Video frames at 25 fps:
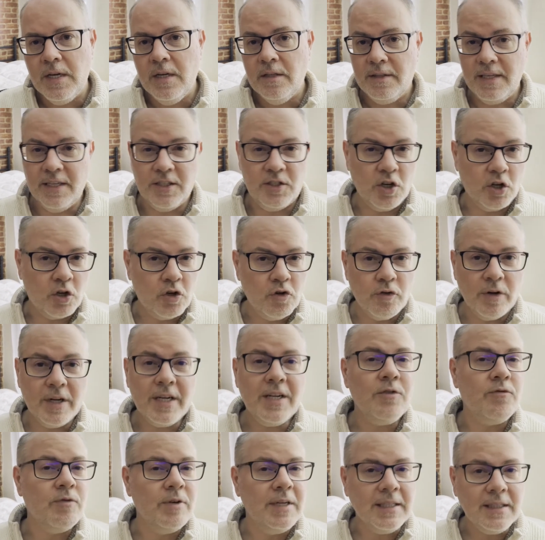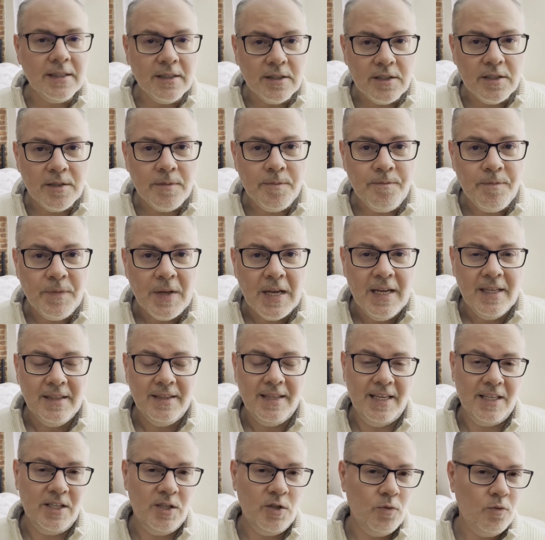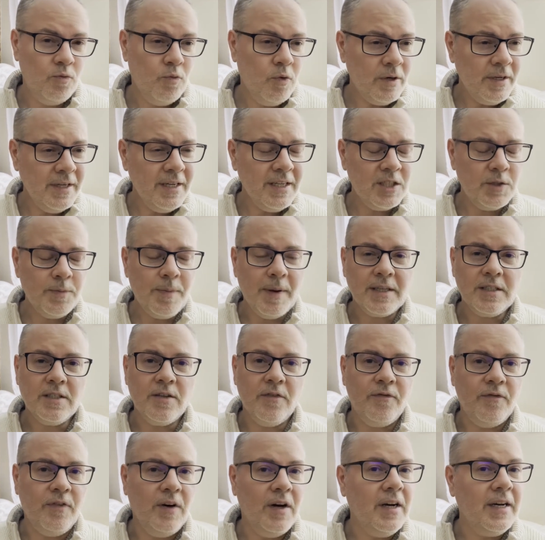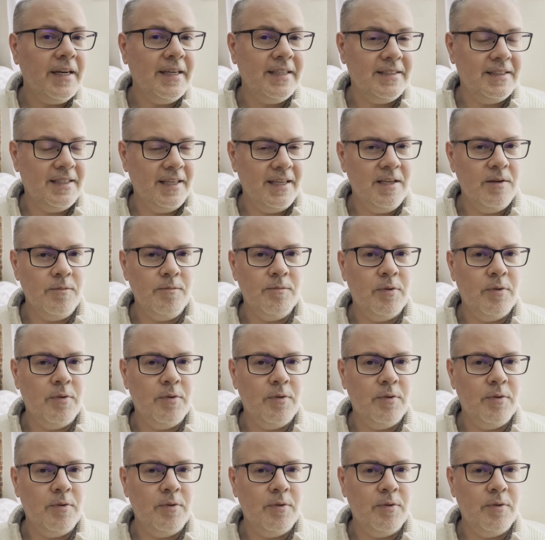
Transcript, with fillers: There's a gritty realism that you wouldn't expect to find in